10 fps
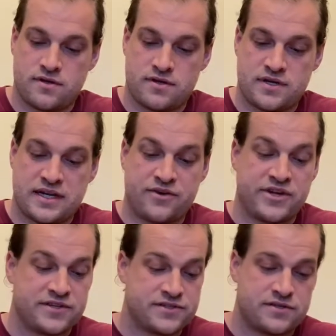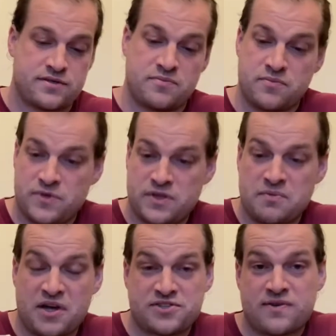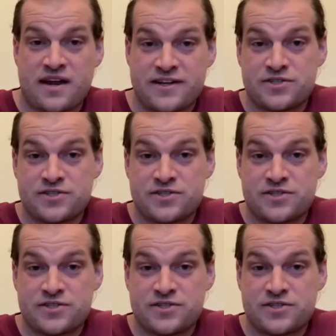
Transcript: Now it is the Maserati